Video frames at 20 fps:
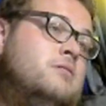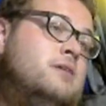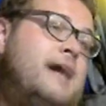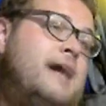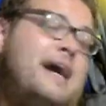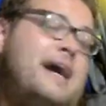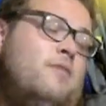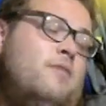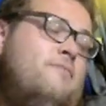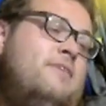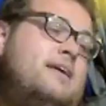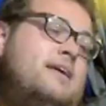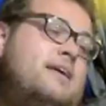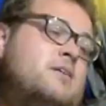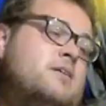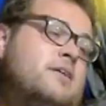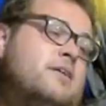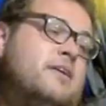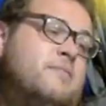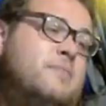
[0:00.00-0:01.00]
I don't think
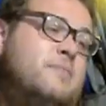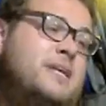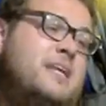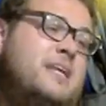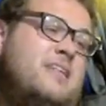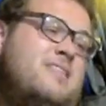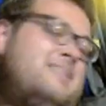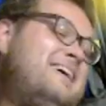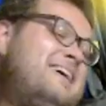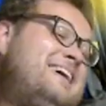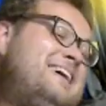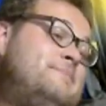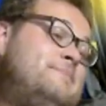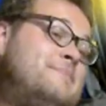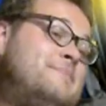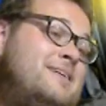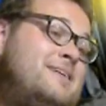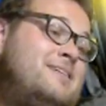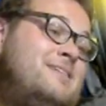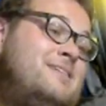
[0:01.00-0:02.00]
it could have been the same
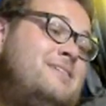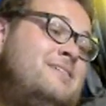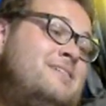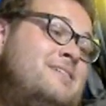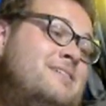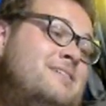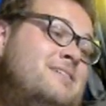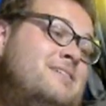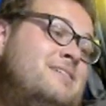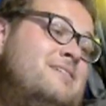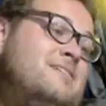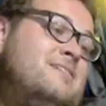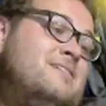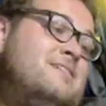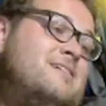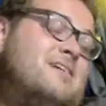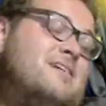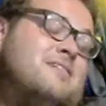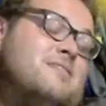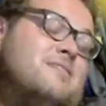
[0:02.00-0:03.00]

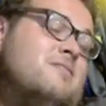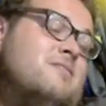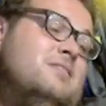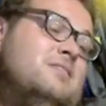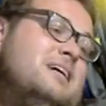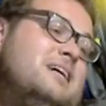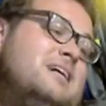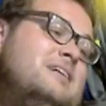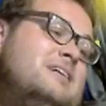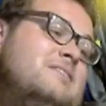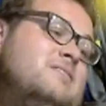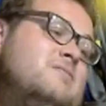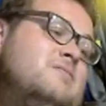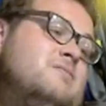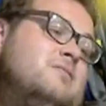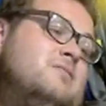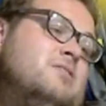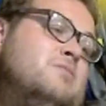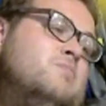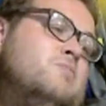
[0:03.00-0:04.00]
because they're a lot, they're
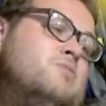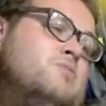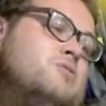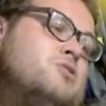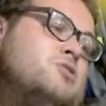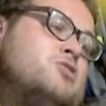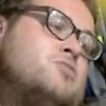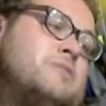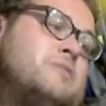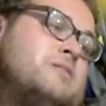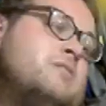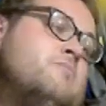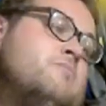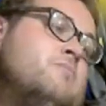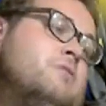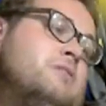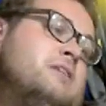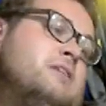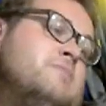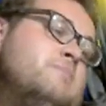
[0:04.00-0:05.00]
a little more strict than
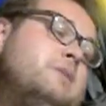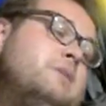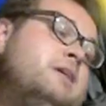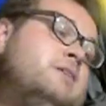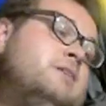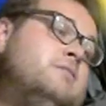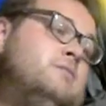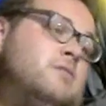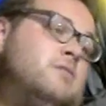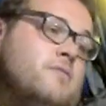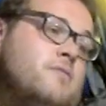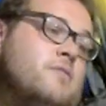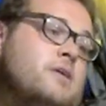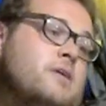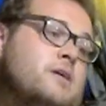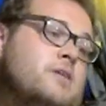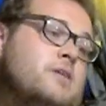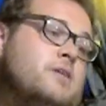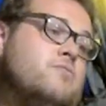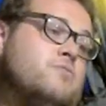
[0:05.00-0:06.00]
what they've been over
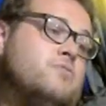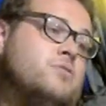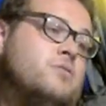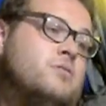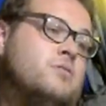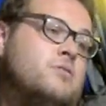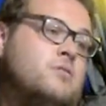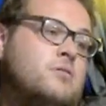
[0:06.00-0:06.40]
the years.